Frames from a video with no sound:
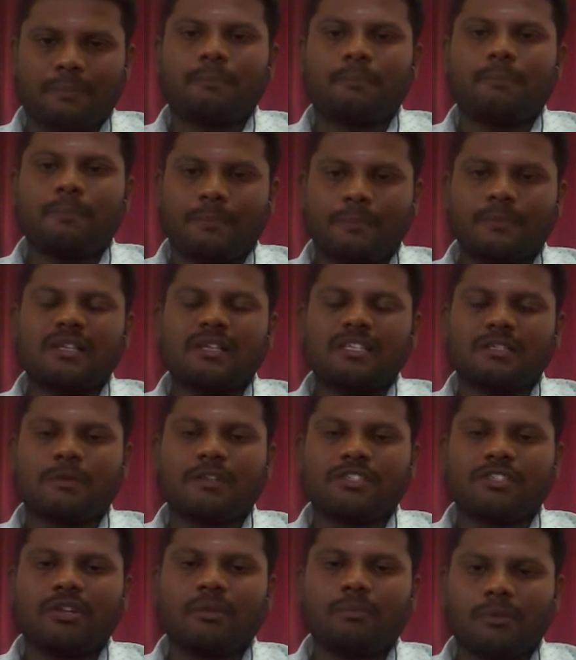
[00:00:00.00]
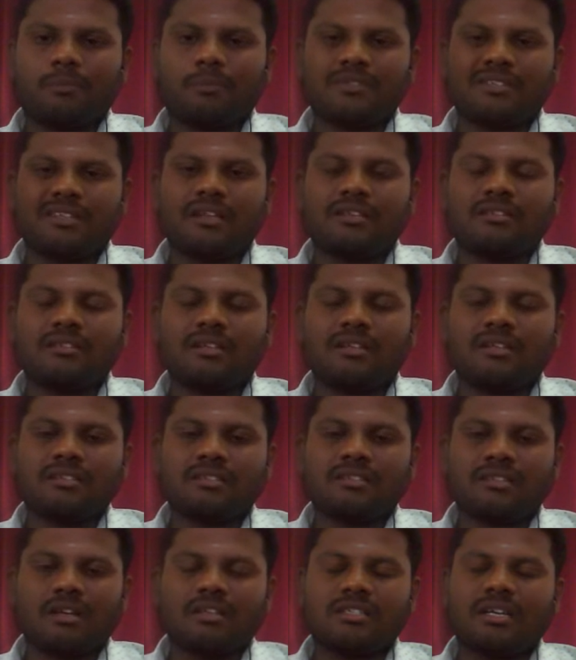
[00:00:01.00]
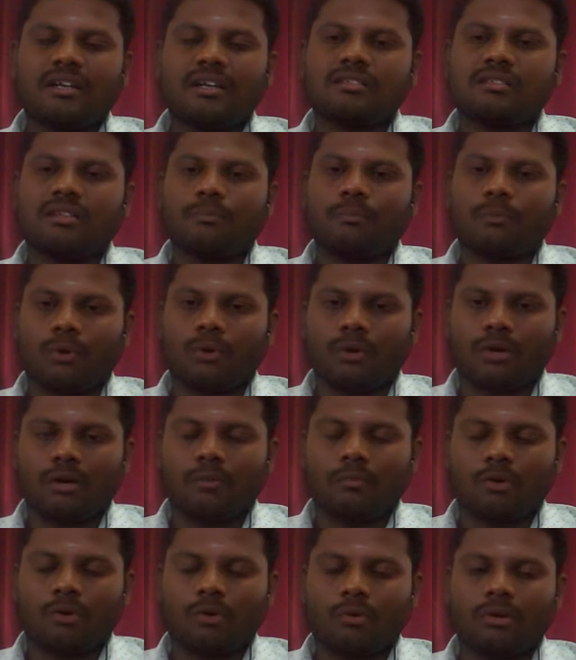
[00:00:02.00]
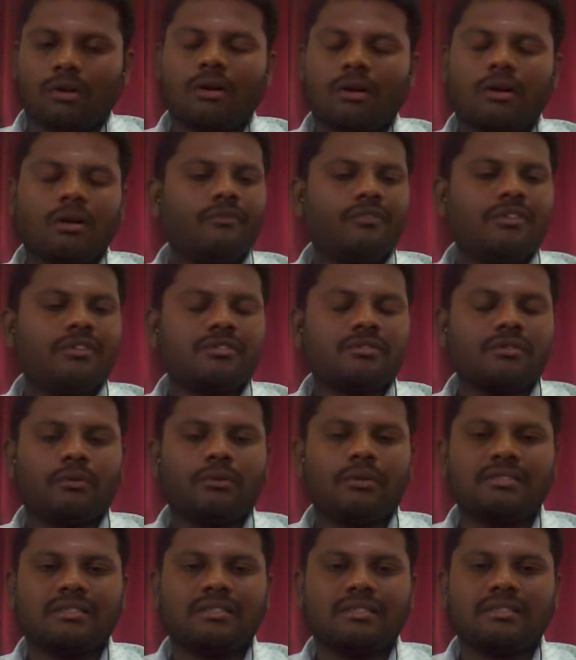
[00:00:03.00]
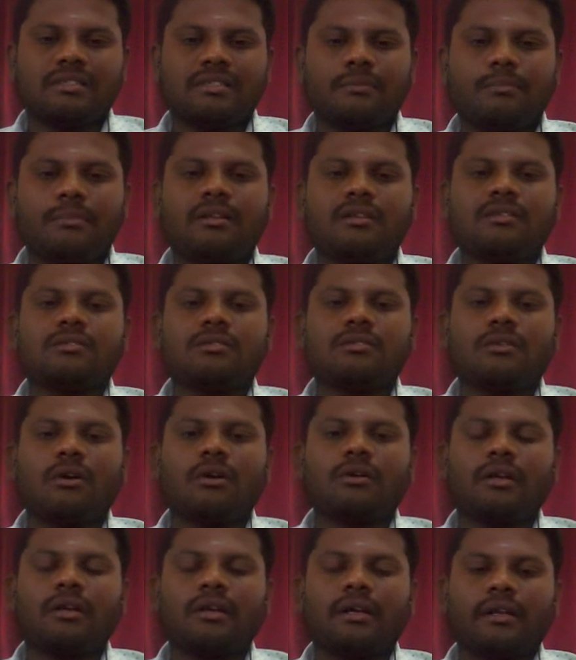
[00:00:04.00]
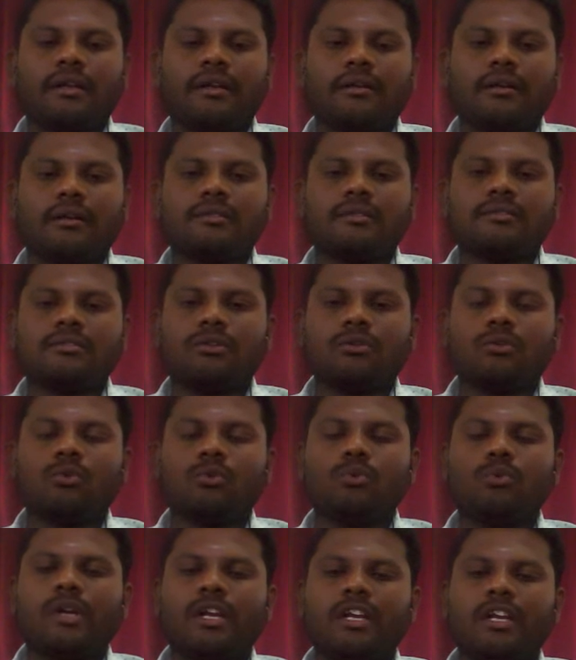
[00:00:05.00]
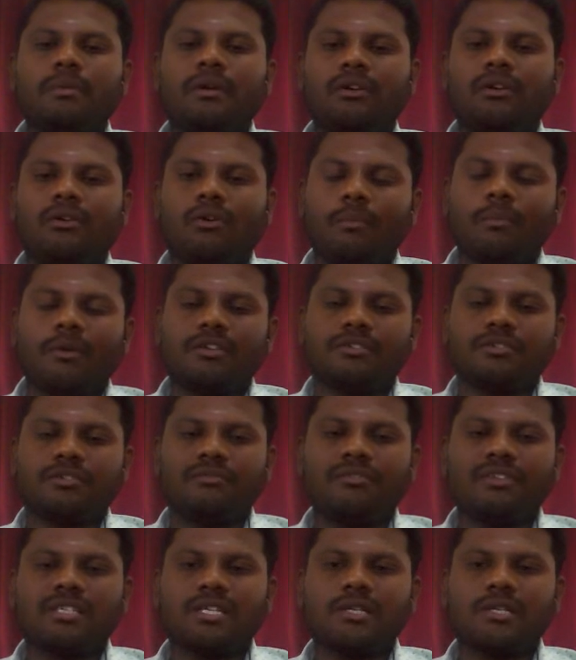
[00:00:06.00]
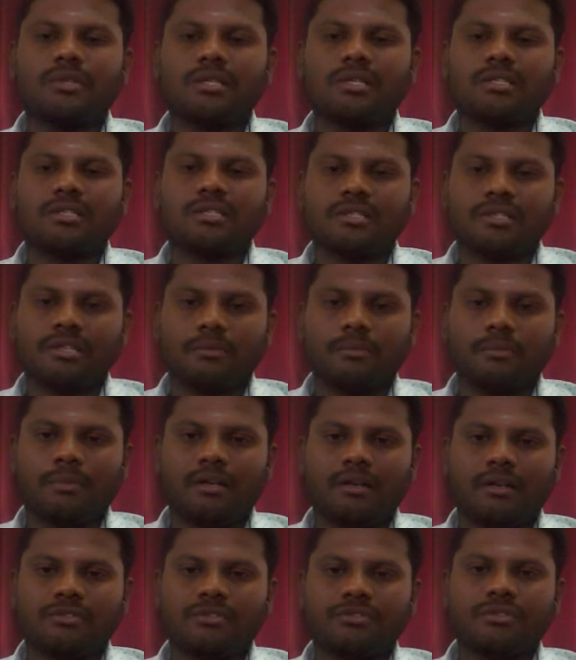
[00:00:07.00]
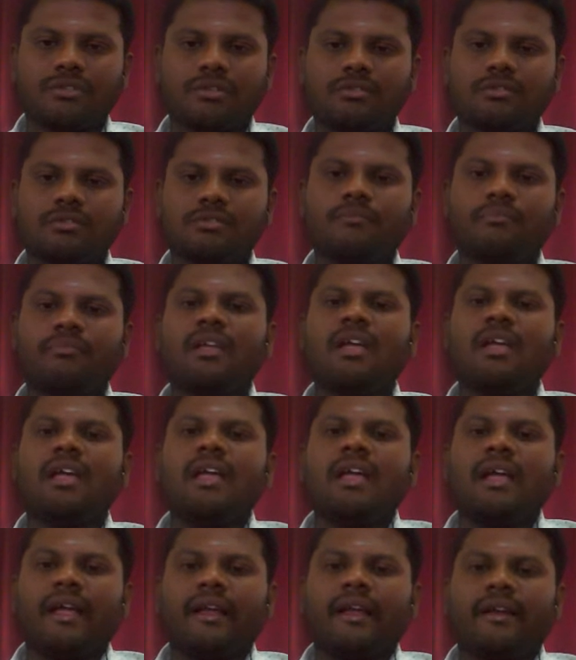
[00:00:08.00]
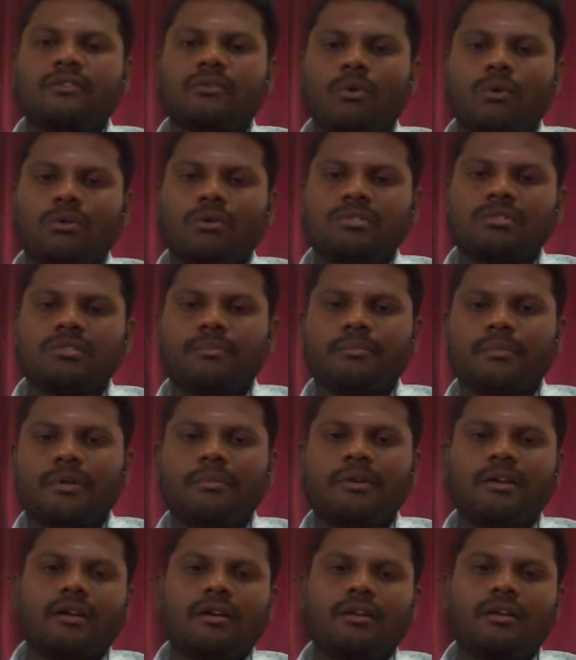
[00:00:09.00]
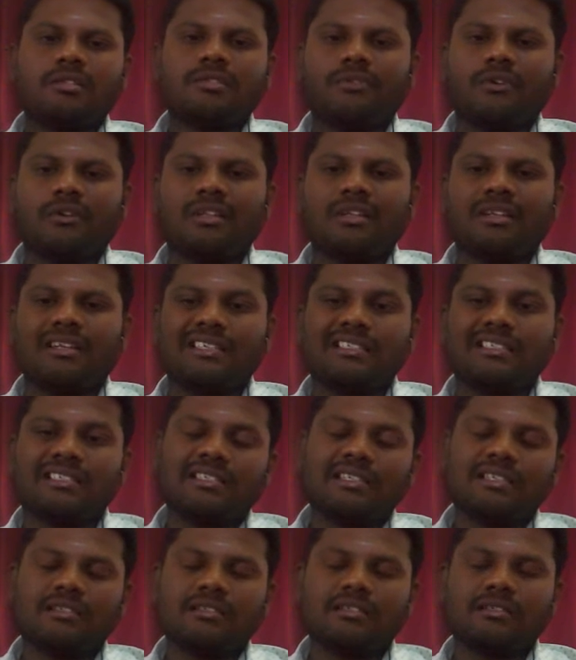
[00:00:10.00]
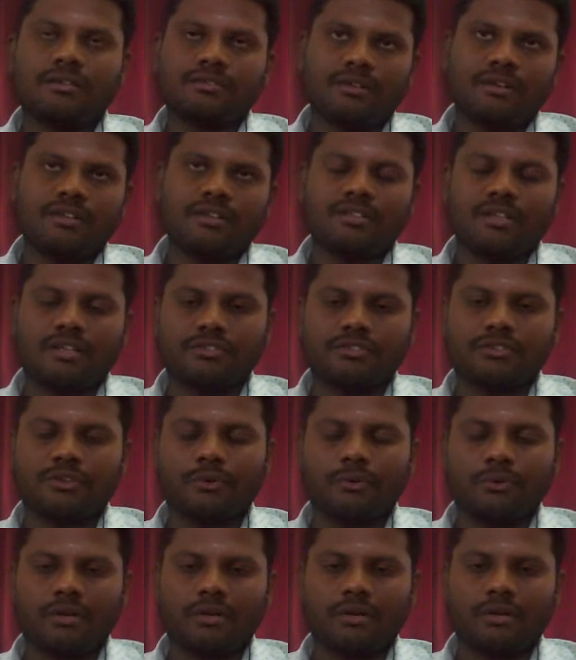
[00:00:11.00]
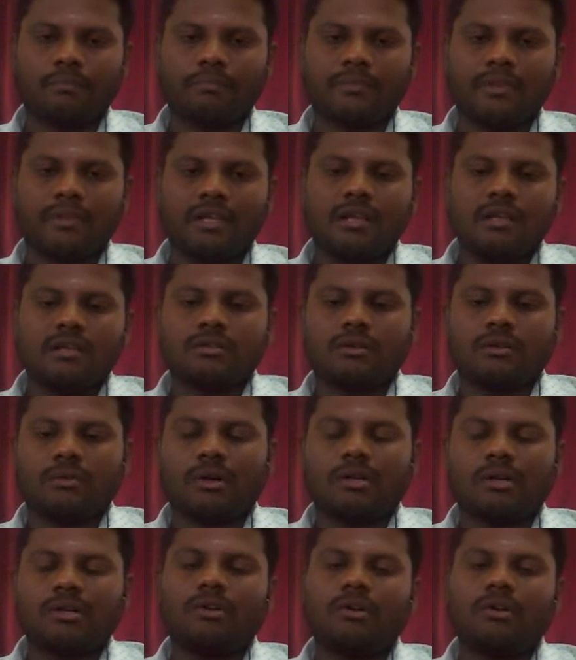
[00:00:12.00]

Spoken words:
special purpose register is considered as a program counter. Already we saw that 16-bit is not a created, it's a two 8-bit combination which gives us a 16-bit registers. It holds the memory address for the next instruction is executed. So whatever may be the